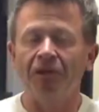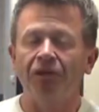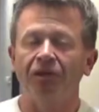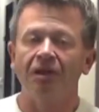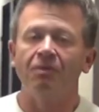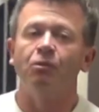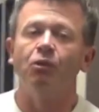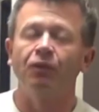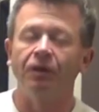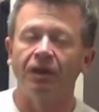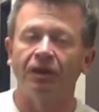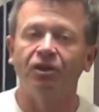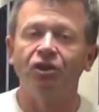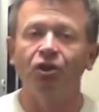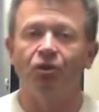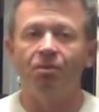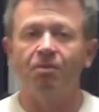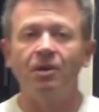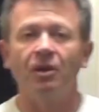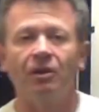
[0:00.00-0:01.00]
literally moving
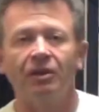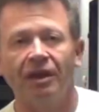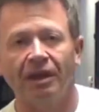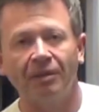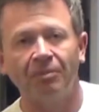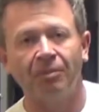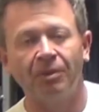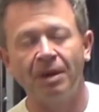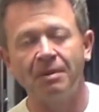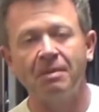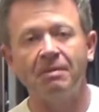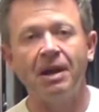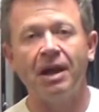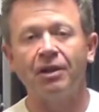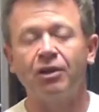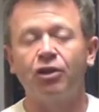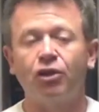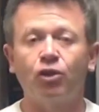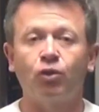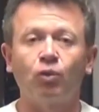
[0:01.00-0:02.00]
into a building probably
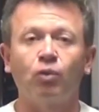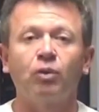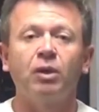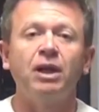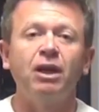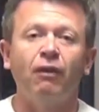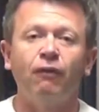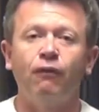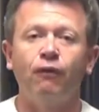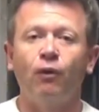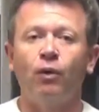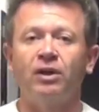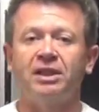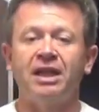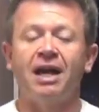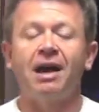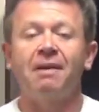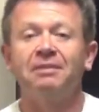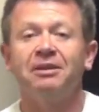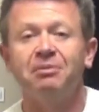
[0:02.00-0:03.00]
about three to four
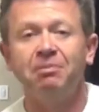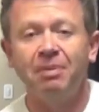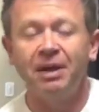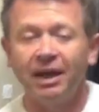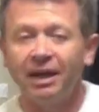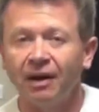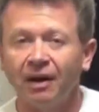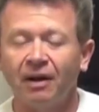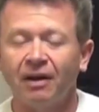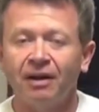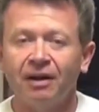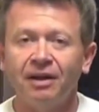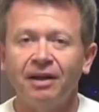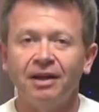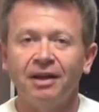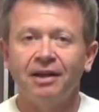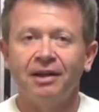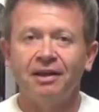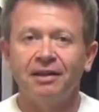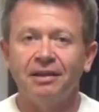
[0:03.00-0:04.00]
times bigger
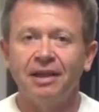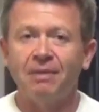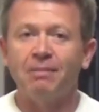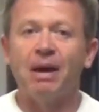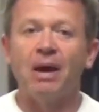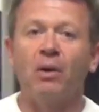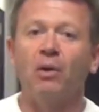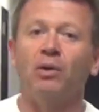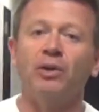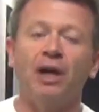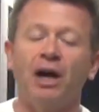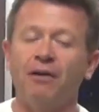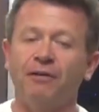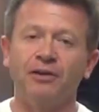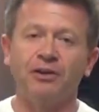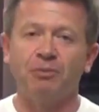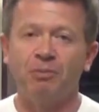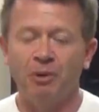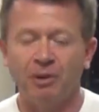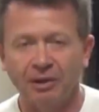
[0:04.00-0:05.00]
than my old
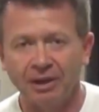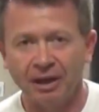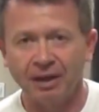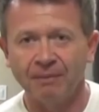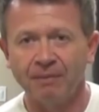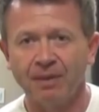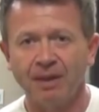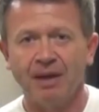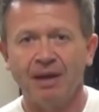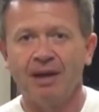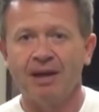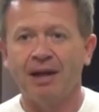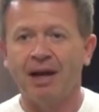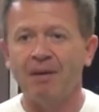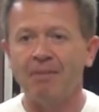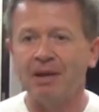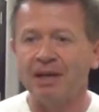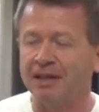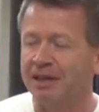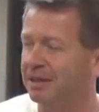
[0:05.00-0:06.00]
office building.
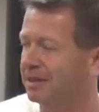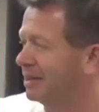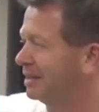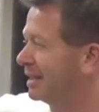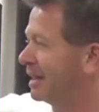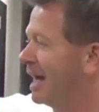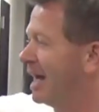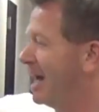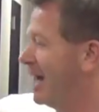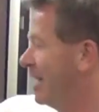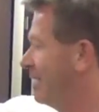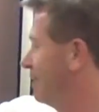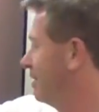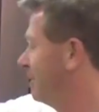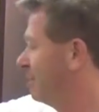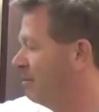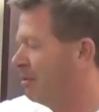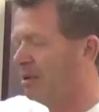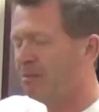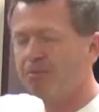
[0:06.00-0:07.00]
I mean, this has got
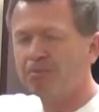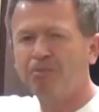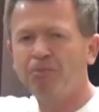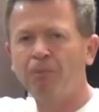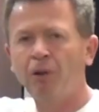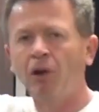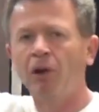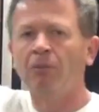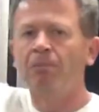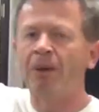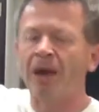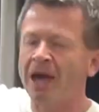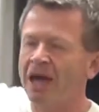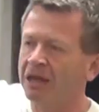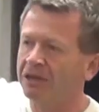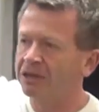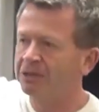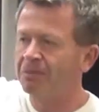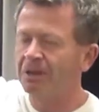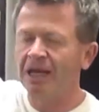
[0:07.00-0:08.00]

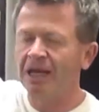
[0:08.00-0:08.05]
bullpens